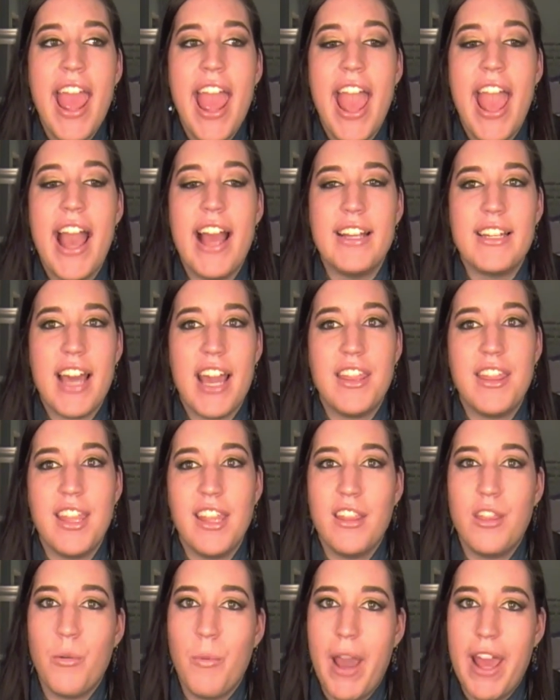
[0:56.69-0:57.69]
And I
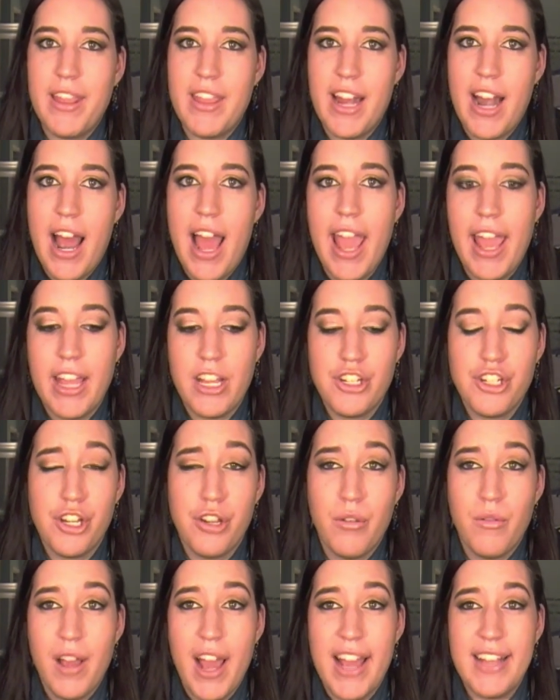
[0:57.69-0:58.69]
think the way that I show
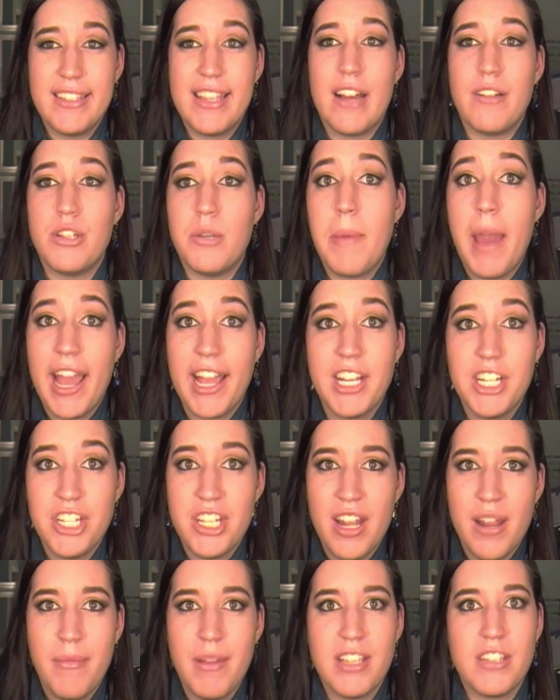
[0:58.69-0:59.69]
you guys how to package
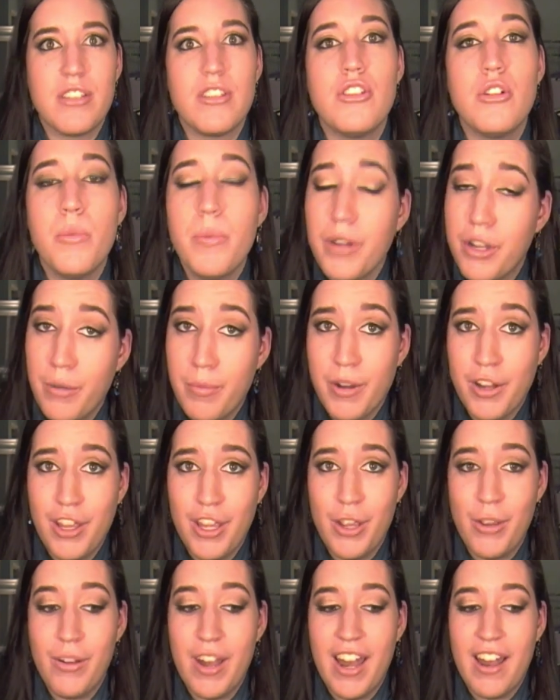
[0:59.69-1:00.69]
them is super duper
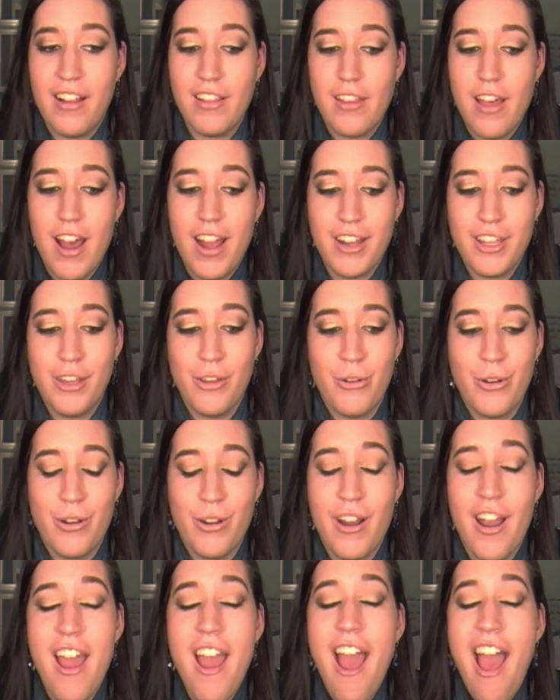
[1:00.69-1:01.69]
cute and a lot
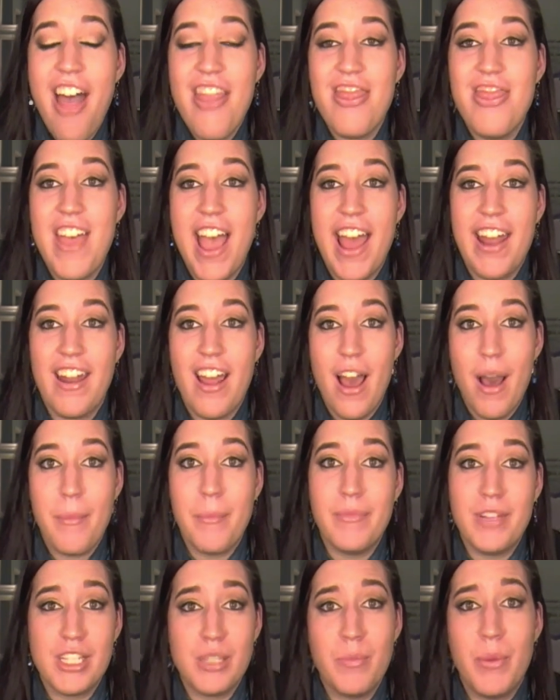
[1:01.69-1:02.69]
cuter
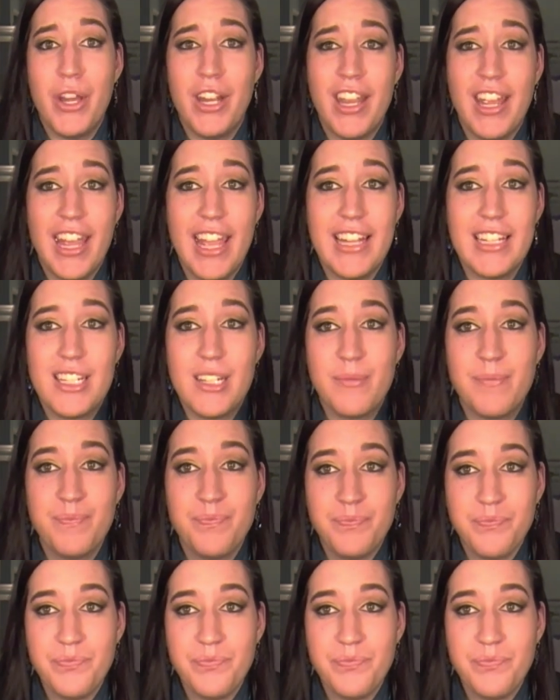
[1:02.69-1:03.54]
than just putting it